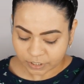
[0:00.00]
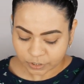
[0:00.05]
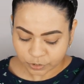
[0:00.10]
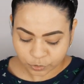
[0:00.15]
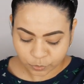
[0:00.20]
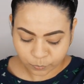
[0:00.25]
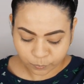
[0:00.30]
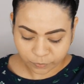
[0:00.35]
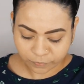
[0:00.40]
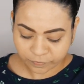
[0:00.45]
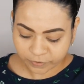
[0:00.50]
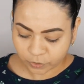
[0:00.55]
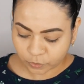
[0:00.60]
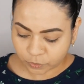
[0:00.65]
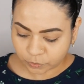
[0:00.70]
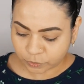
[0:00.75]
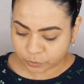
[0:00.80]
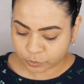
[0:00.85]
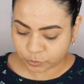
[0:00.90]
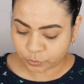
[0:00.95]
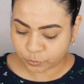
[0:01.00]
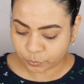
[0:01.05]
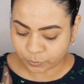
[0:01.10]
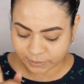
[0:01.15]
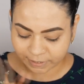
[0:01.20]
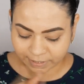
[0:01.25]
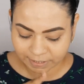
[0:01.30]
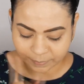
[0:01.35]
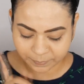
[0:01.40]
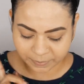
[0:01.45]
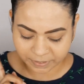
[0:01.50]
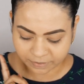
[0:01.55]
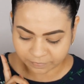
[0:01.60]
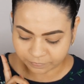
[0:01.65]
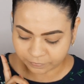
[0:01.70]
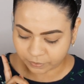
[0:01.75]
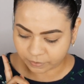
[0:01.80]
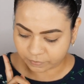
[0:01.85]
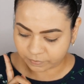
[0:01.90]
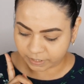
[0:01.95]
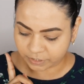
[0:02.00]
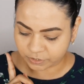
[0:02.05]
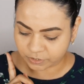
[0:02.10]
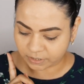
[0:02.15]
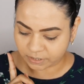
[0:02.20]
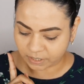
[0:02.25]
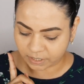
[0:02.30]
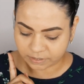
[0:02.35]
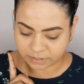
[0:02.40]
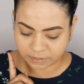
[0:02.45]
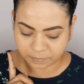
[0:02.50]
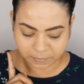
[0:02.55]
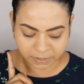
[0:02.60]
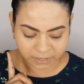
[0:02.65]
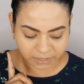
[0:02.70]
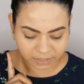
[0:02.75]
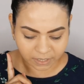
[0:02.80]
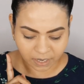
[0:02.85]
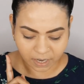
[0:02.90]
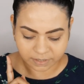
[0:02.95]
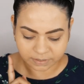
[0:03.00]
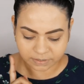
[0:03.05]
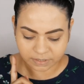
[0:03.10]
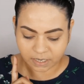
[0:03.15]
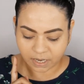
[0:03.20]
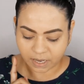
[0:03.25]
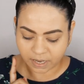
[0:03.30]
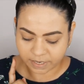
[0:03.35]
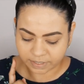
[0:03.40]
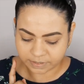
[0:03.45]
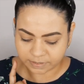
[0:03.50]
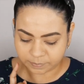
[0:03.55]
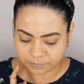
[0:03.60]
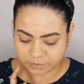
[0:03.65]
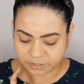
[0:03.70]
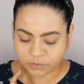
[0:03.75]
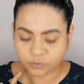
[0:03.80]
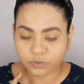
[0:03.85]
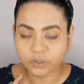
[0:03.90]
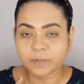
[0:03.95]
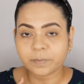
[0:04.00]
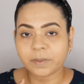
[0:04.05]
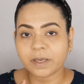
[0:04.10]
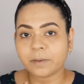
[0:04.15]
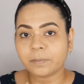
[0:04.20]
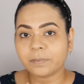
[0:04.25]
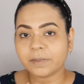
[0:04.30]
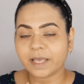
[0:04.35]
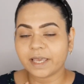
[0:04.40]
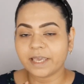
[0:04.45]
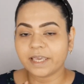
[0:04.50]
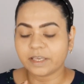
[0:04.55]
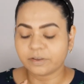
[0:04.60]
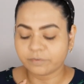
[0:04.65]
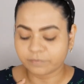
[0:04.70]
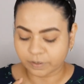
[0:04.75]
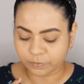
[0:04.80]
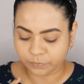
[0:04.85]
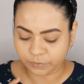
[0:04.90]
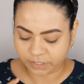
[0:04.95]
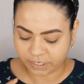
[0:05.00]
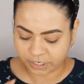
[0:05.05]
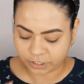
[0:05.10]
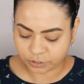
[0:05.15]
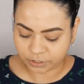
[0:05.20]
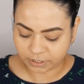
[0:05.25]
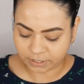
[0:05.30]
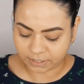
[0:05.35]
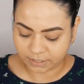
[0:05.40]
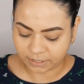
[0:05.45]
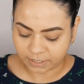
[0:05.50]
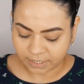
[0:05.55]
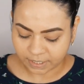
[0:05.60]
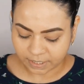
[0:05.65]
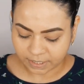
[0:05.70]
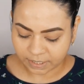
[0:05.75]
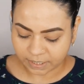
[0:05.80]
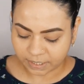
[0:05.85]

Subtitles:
So moving on to do a little bit of correction under my under eyes, I'm just going to be applying foundation